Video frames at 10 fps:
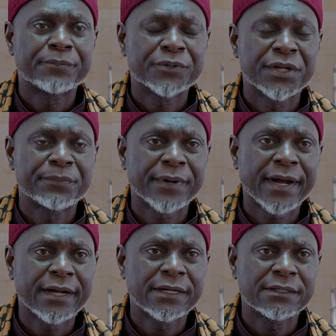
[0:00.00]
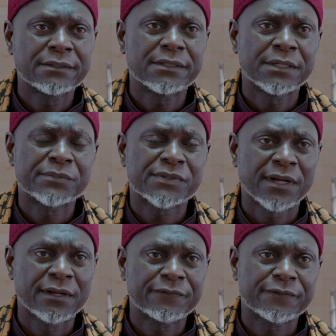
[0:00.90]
preparing himself